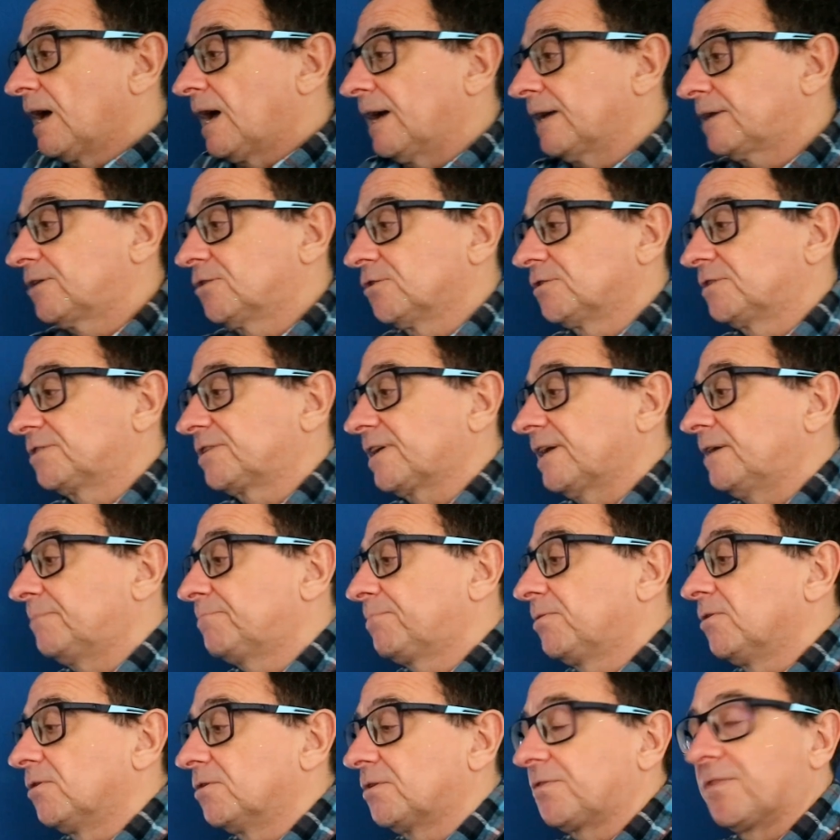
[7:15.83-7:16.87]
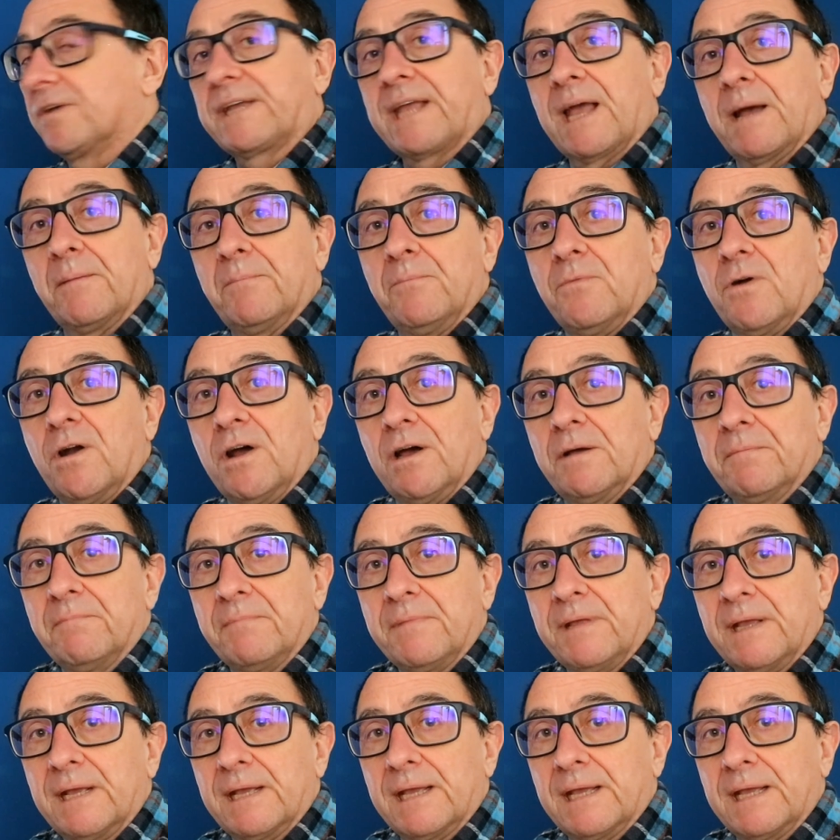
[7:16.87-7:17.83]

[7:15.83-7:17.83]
I could say plug the camera